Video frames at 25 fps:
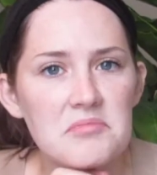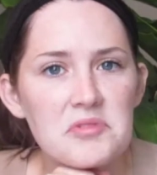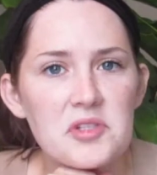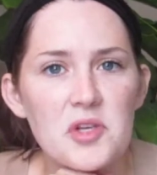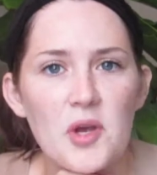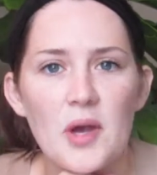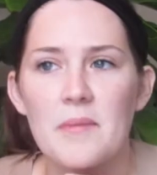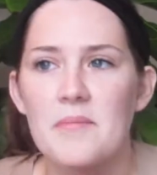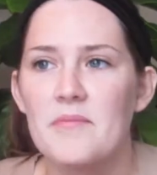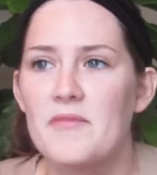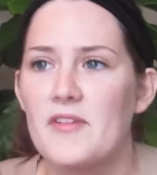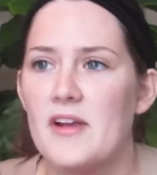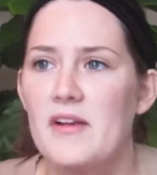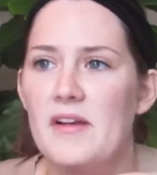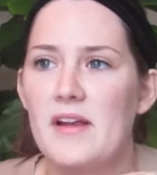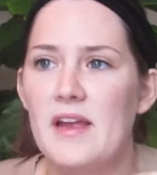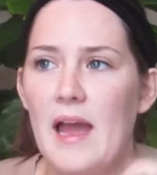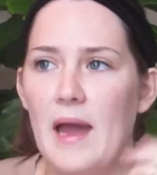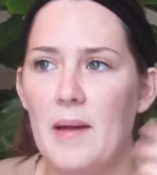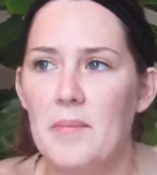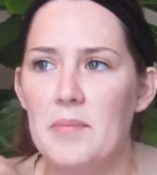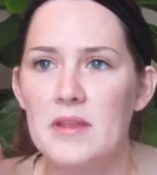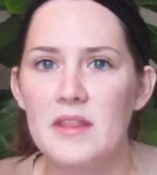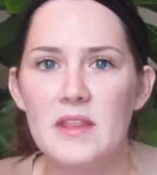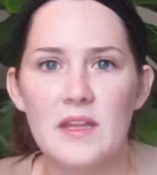So I'm very
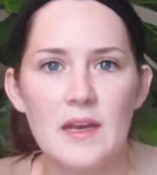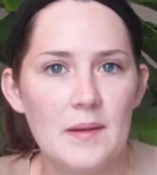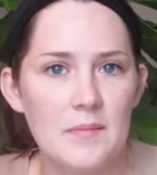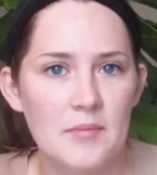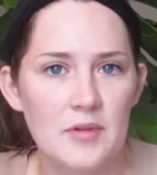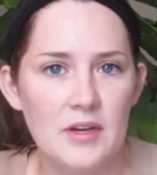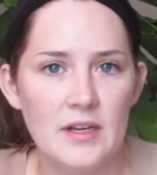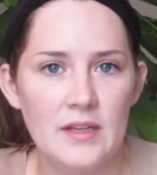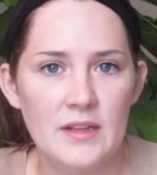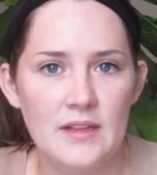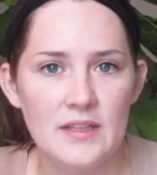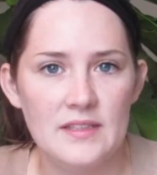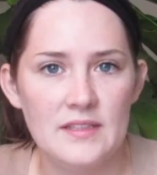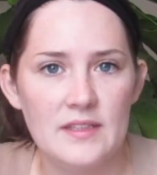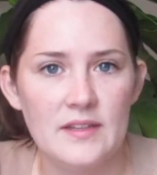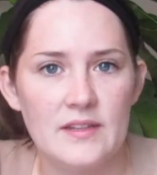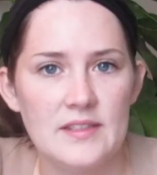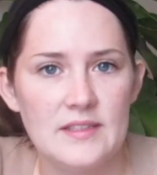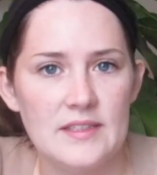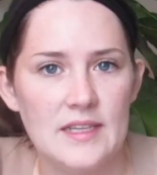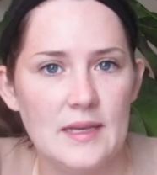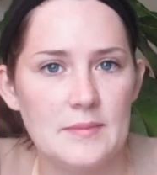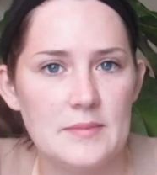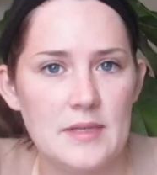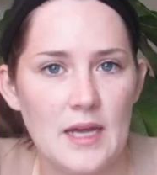happy that I'm reading these at the
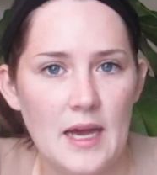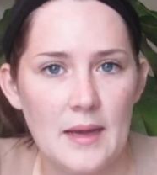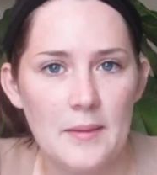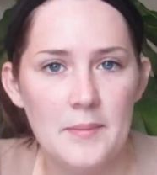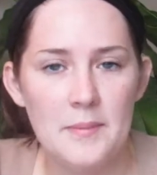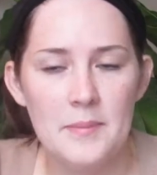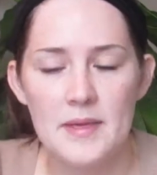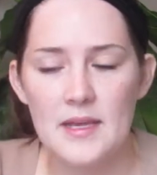same time,